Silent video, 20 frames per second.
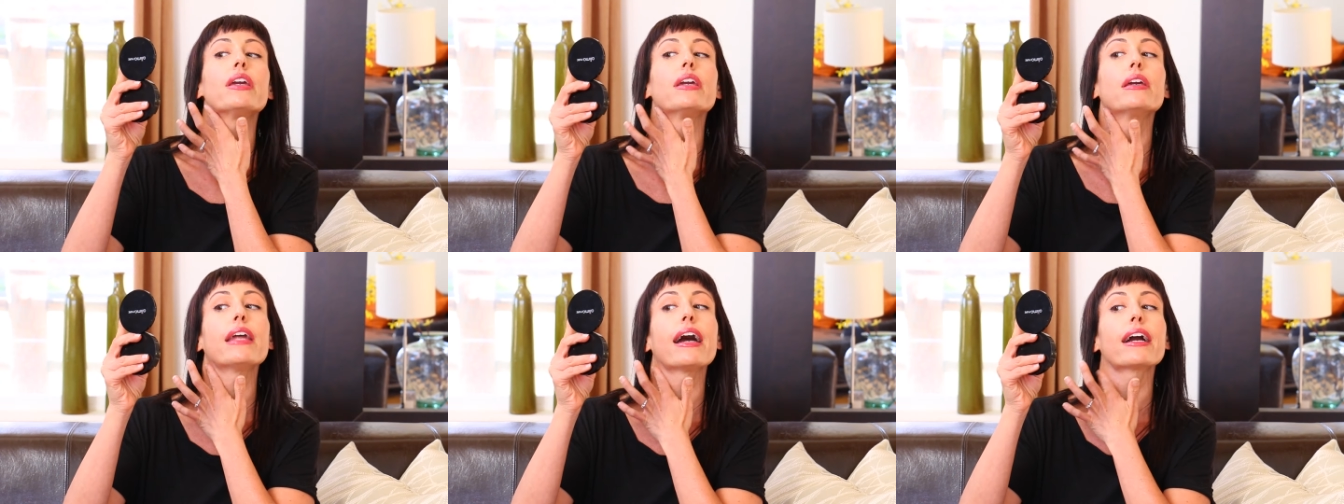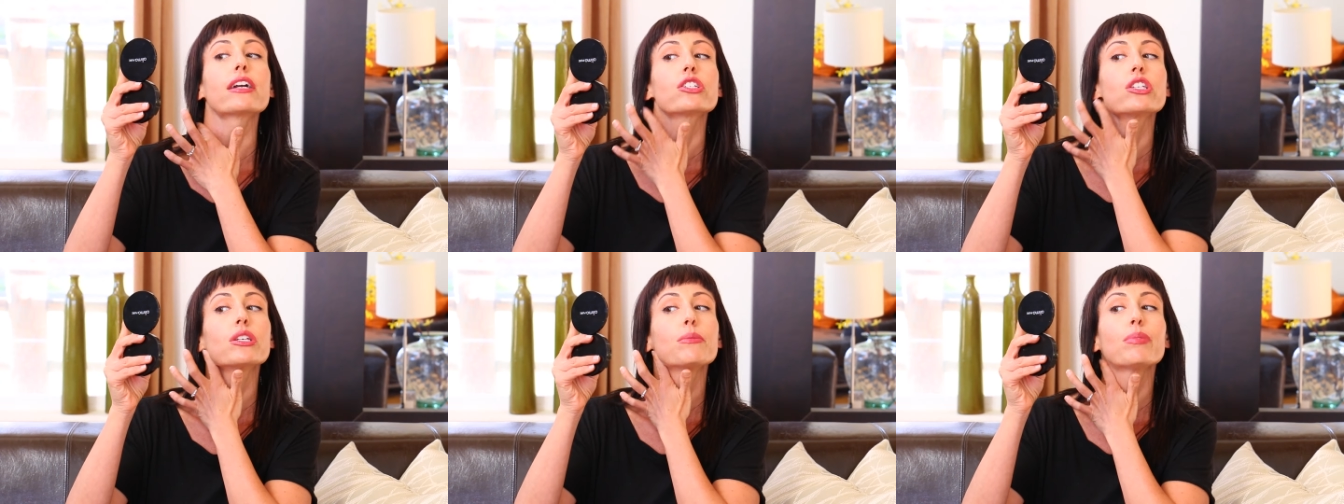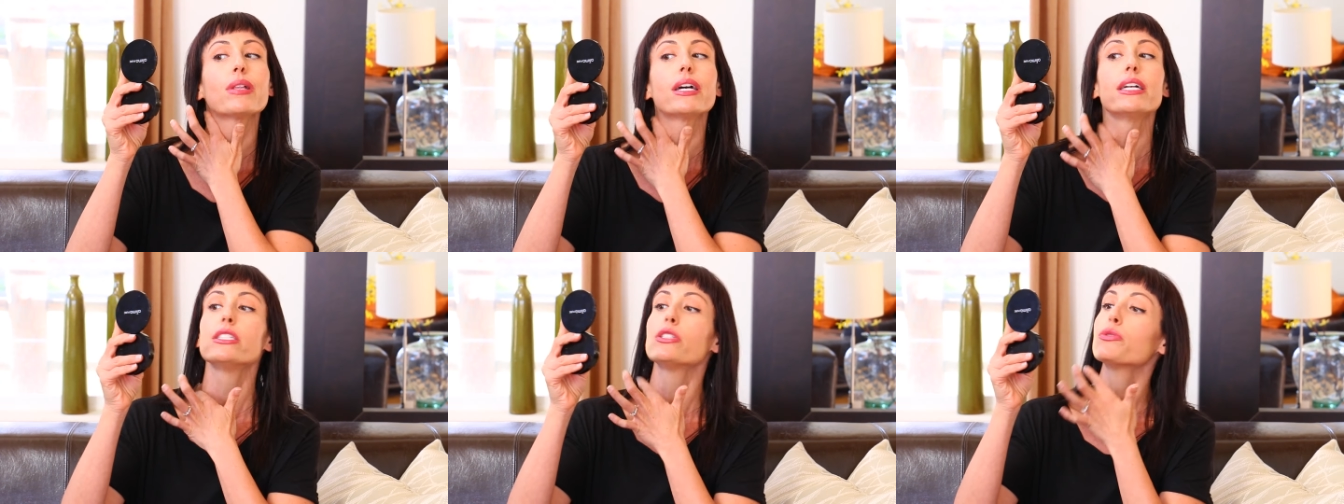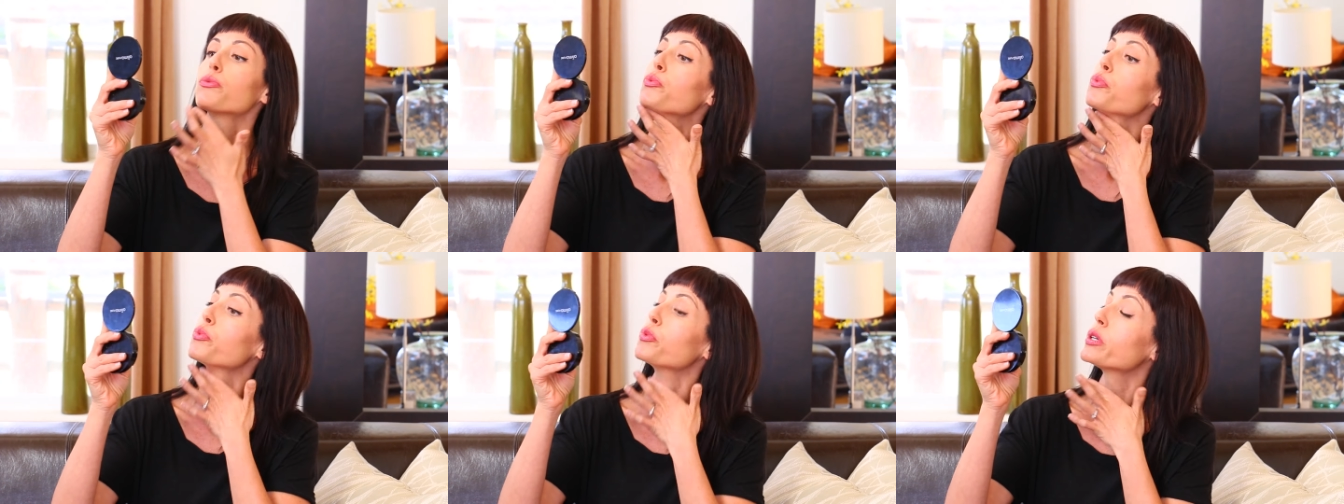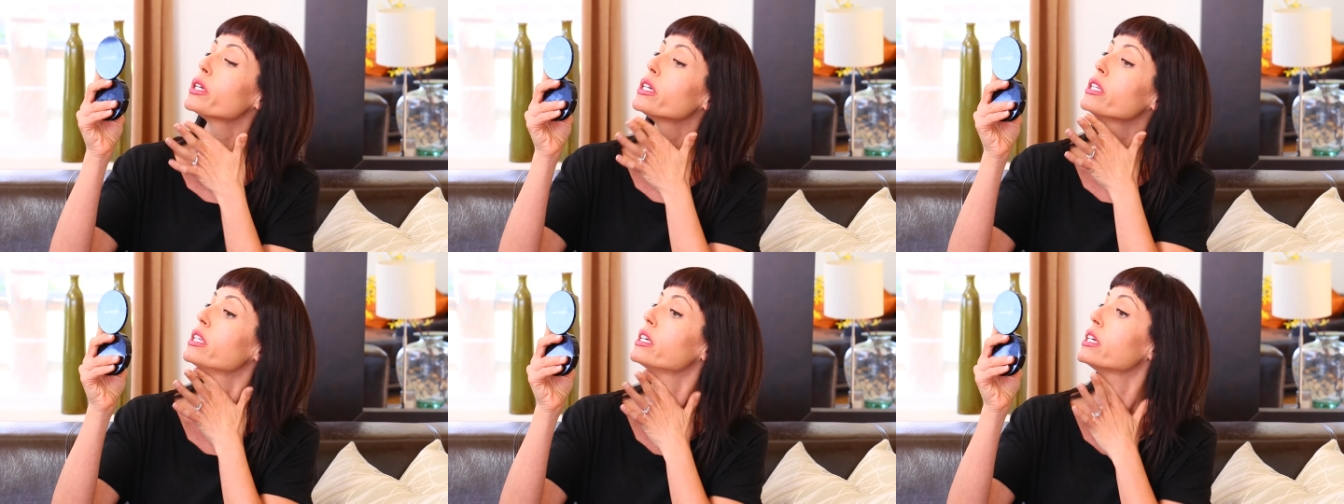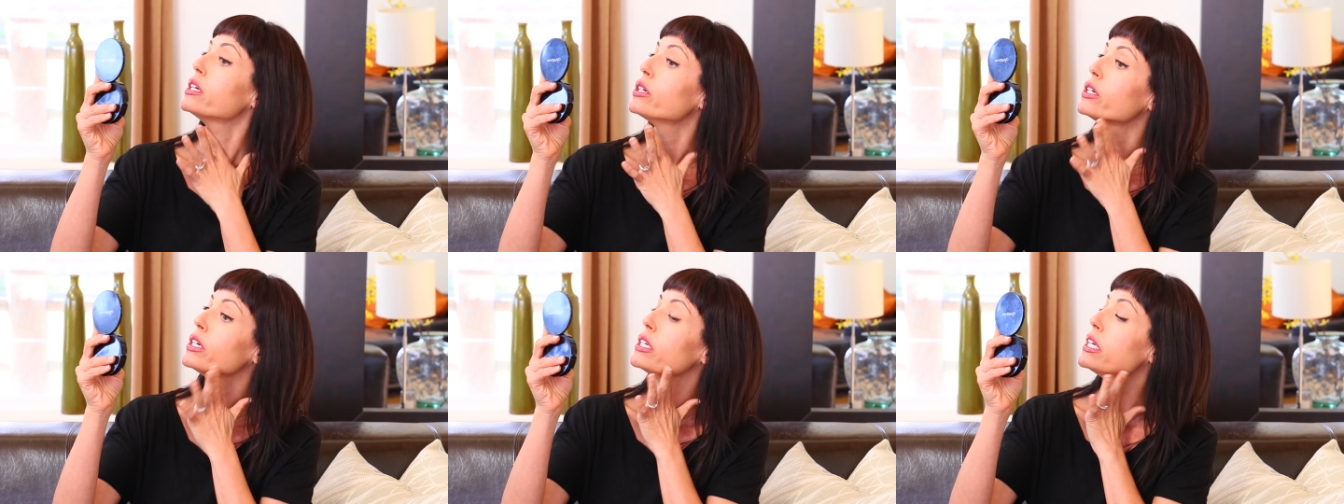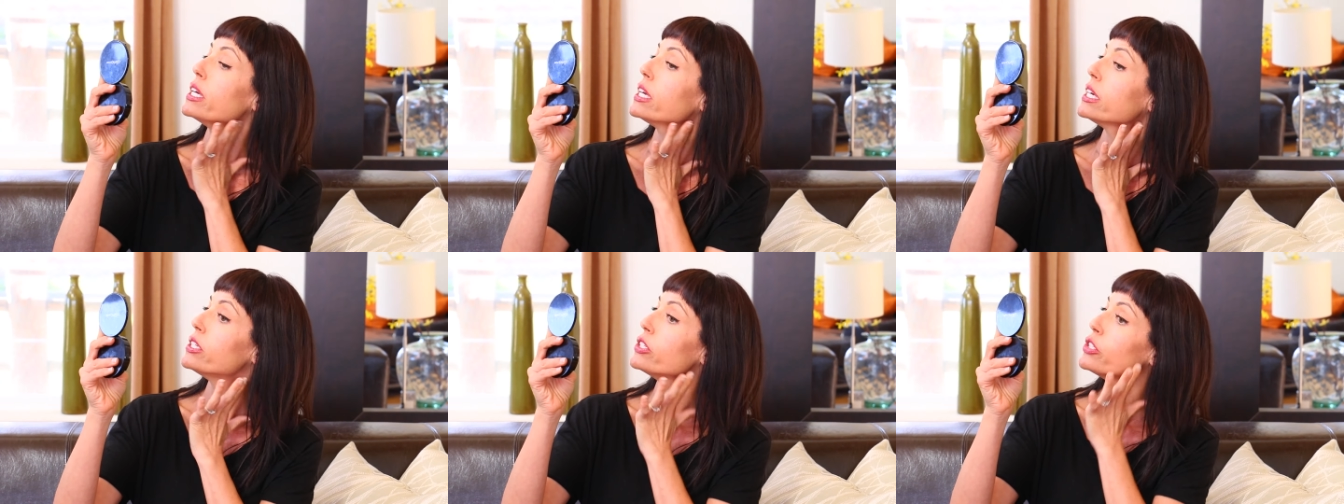It actually blends really
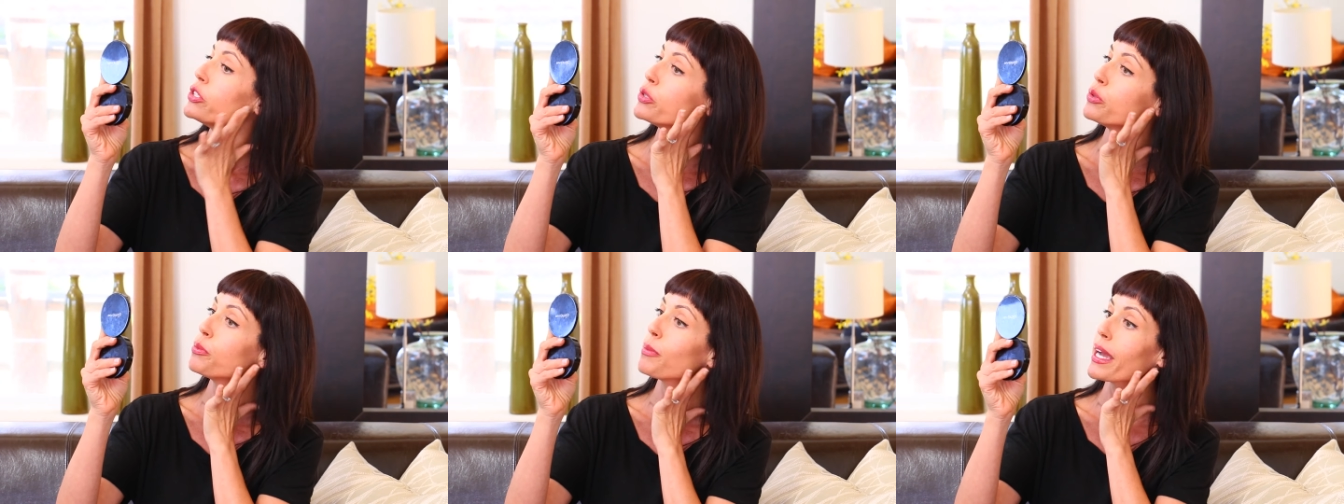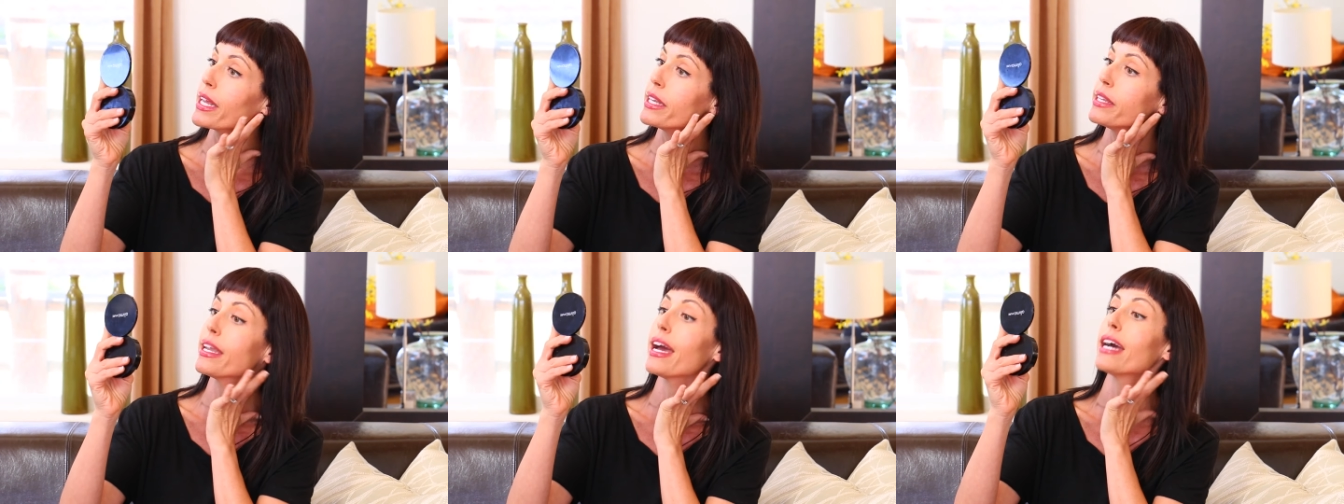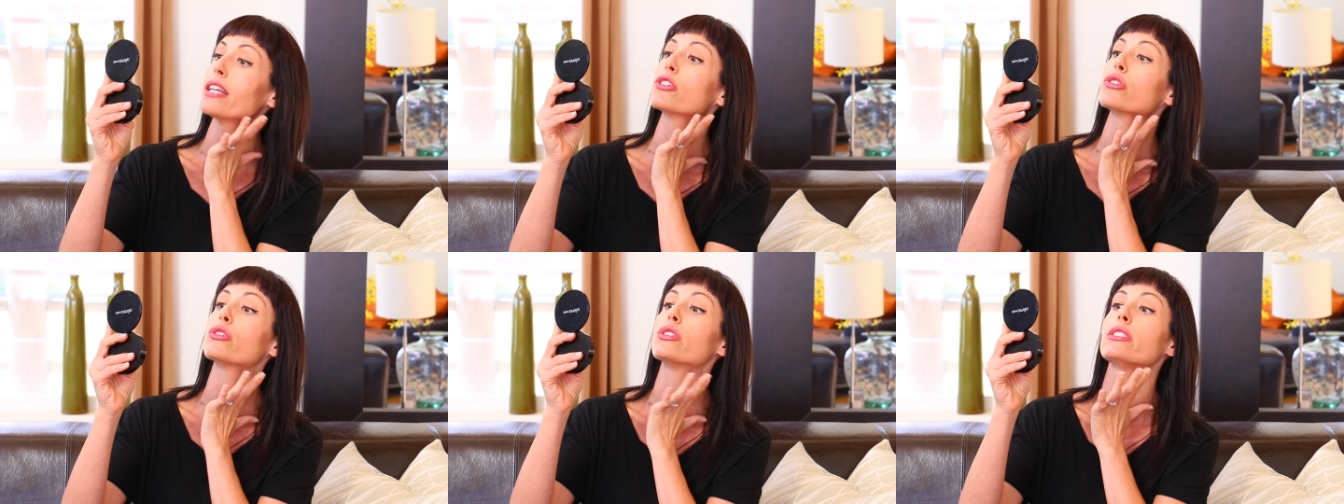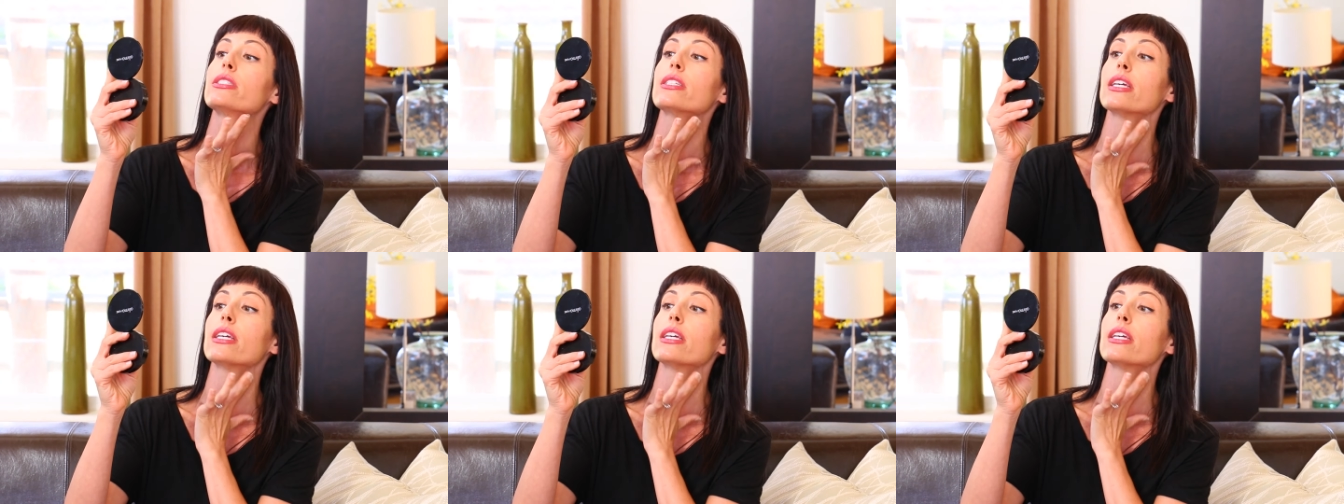good into my natural